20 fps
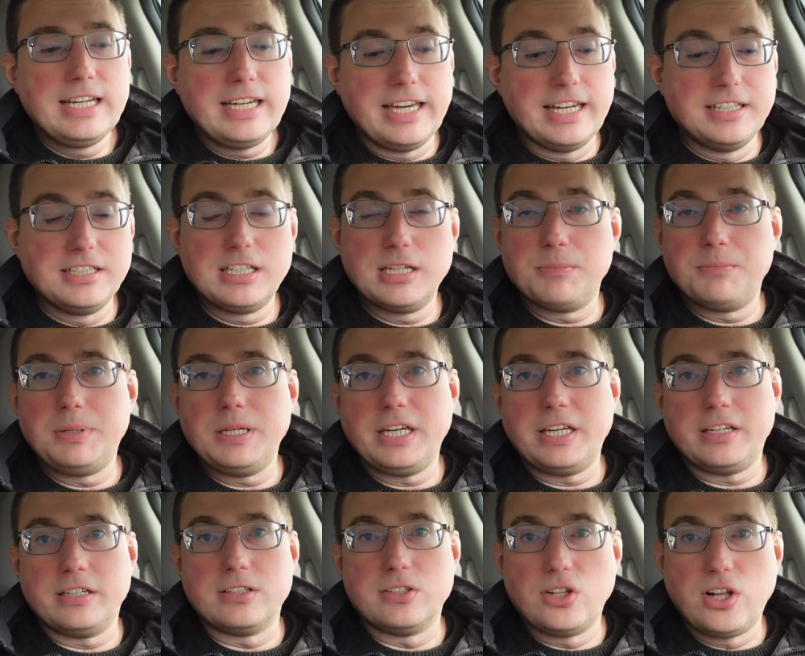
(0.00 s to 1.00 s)
It ended up
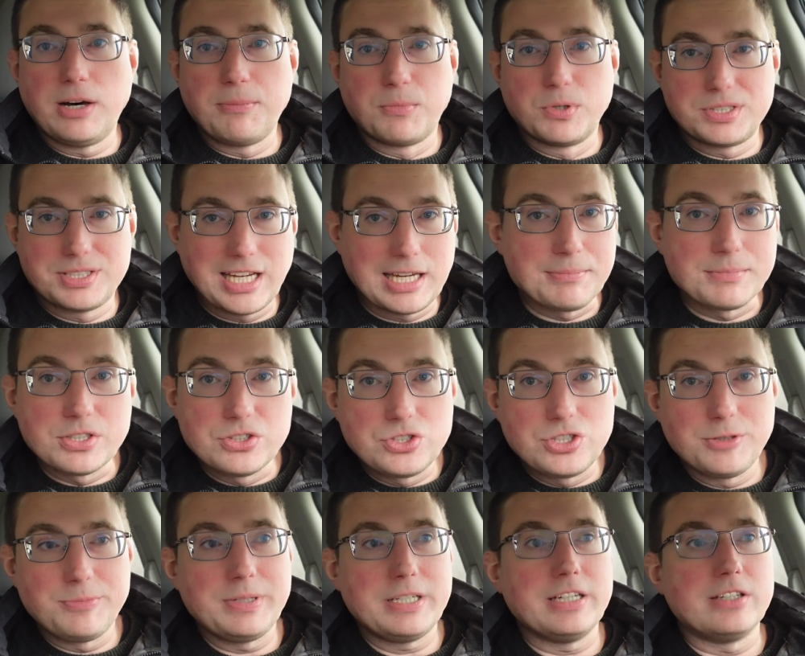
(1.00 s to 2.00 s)
being a lot more time
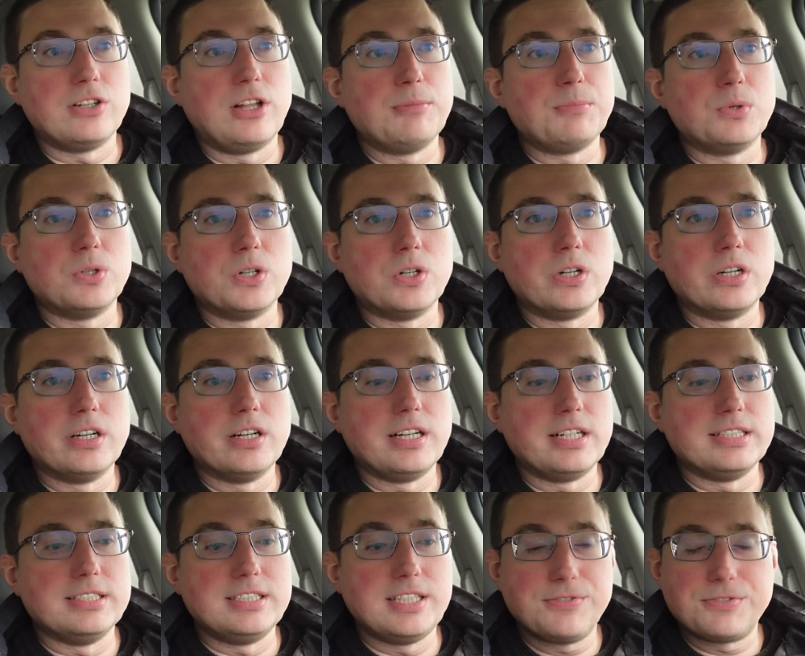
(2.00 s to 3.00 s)
consuming, a lot
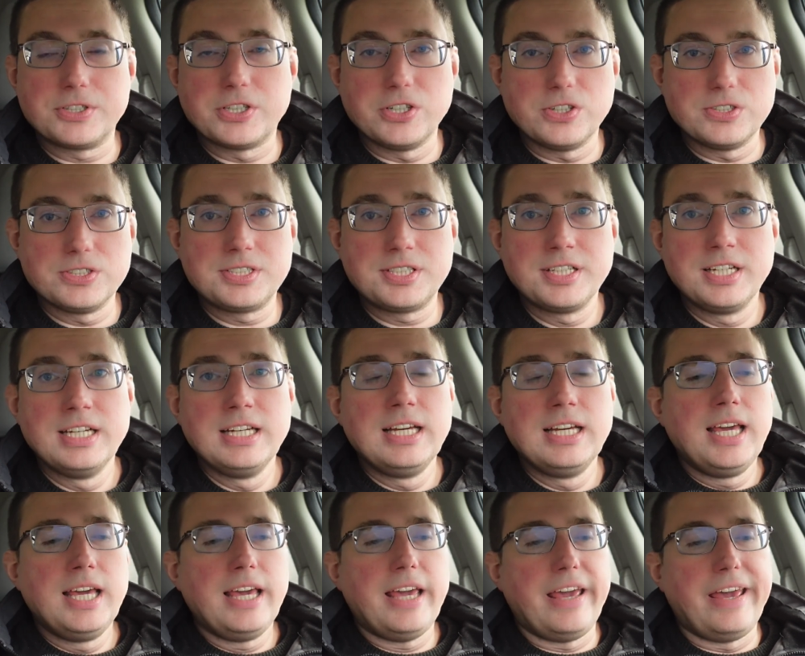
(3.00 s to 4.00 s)
more difficult,
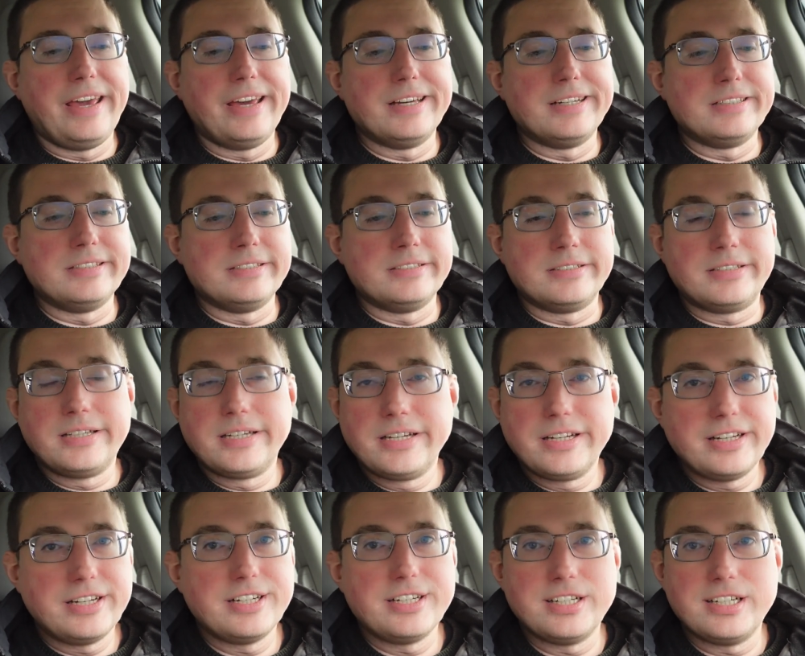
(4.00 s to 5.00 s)
and
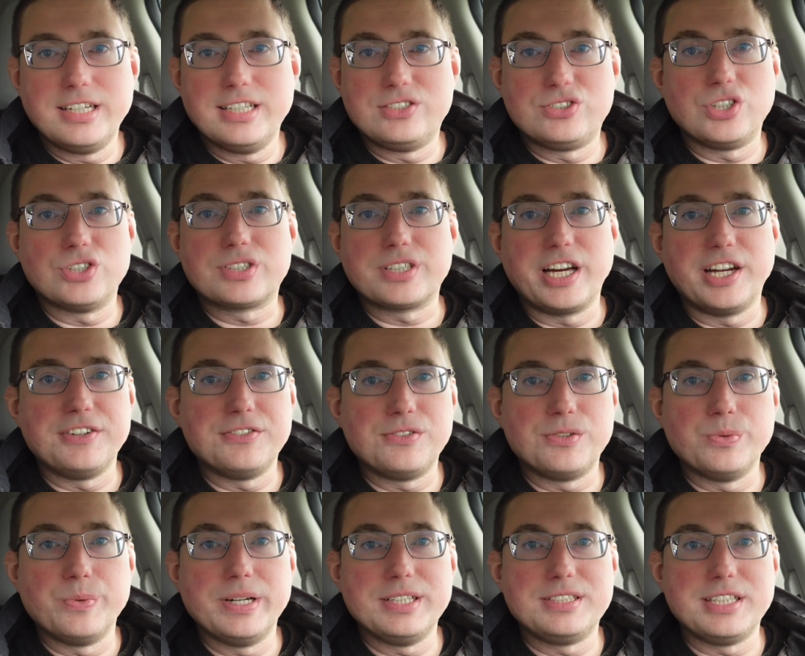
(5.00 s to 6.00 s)
it's just kind of
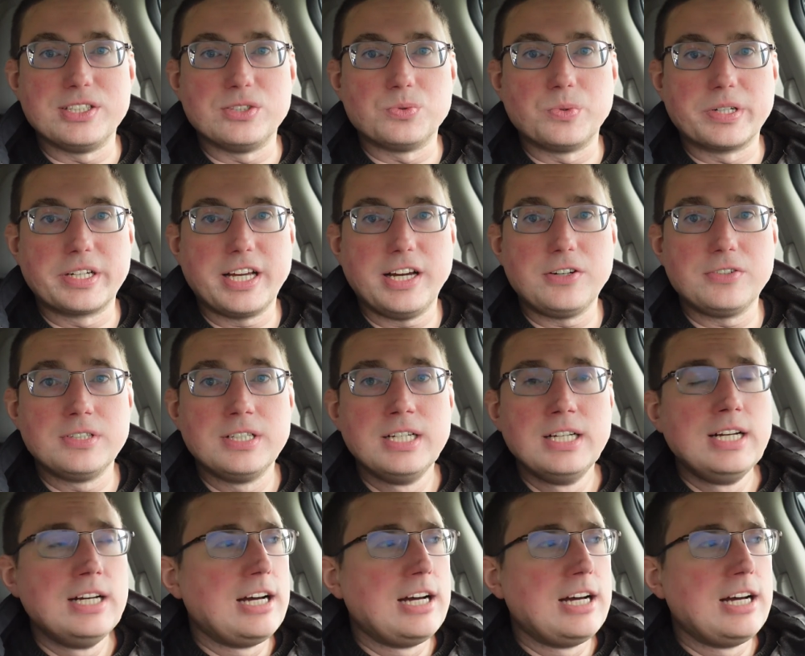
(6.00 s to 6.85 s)
the way things work out.